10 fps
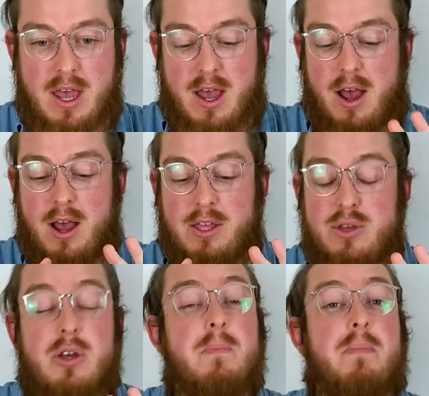Uh,
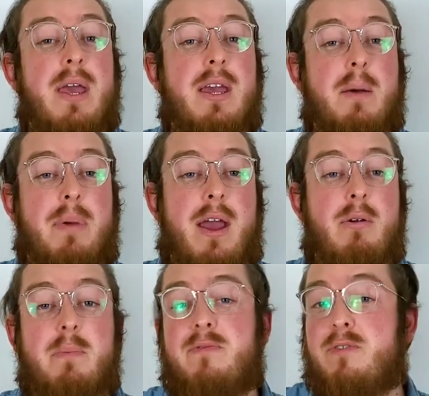you can pick a
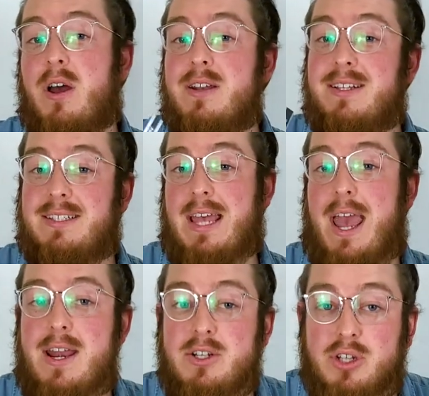pair up for under
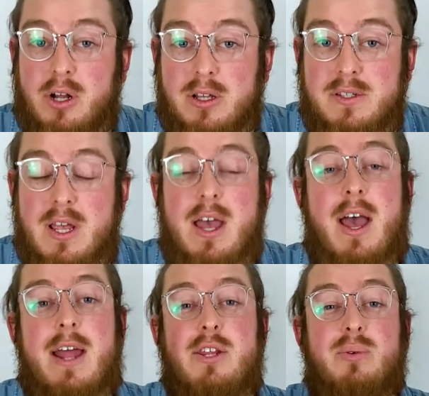$10
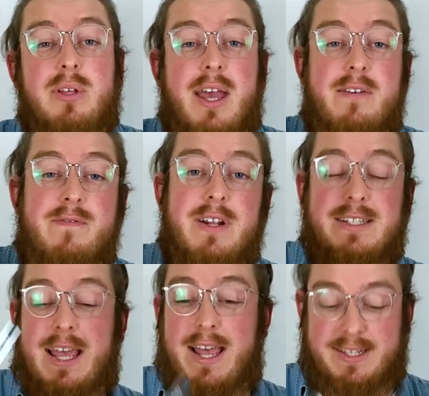and you'll get
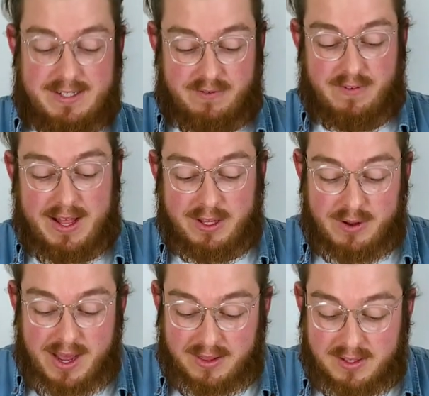fantastic value
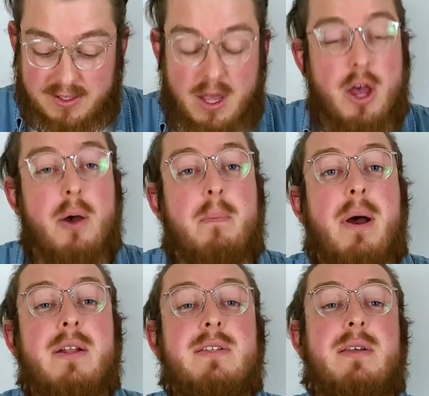out of this.
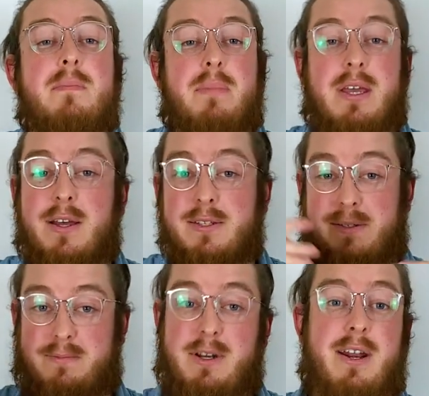But
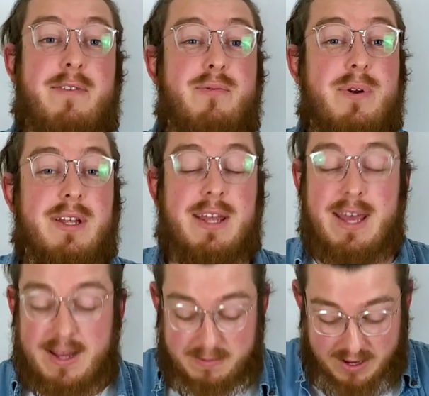because not everyone can
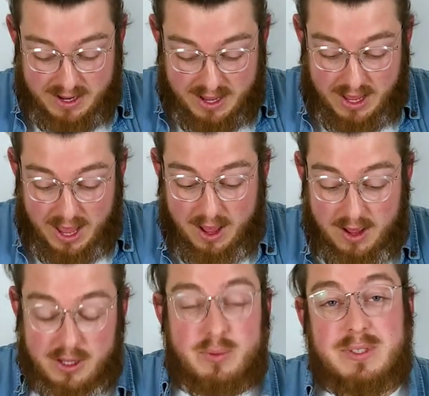get it, uh,
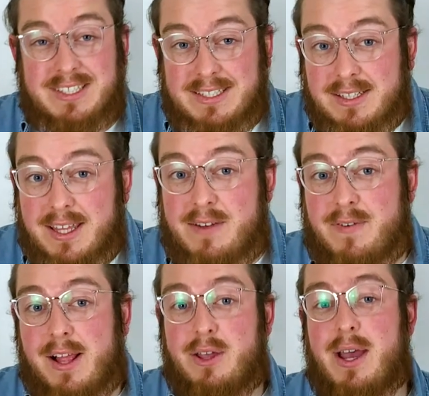you will still get
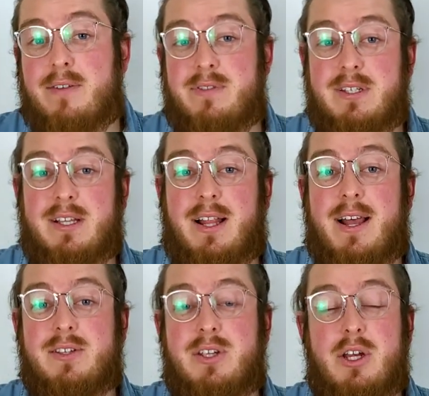value out of this
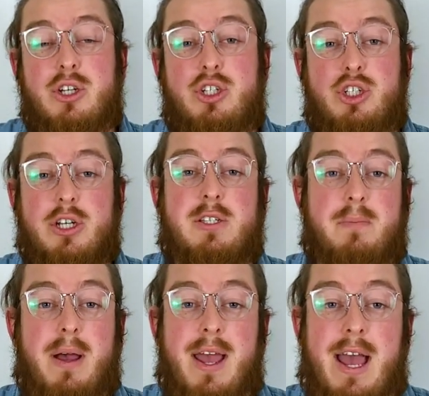class just
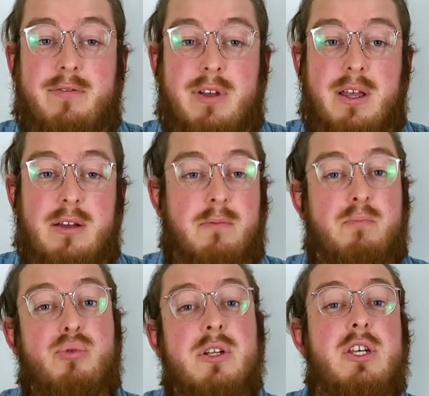by having
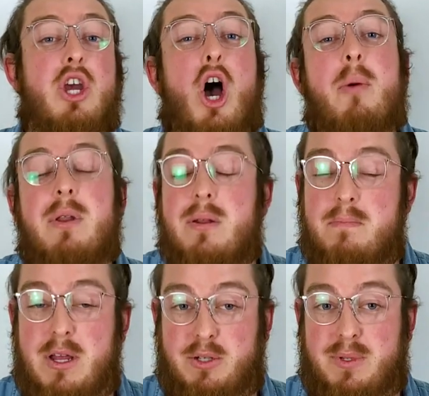pretty common
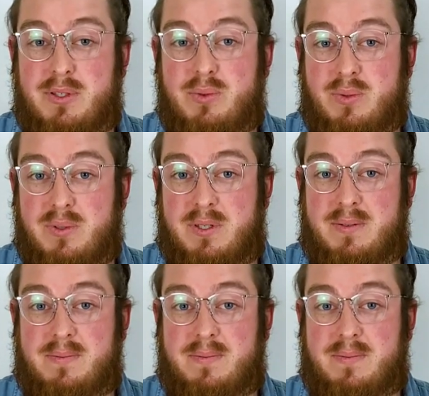measurement tools.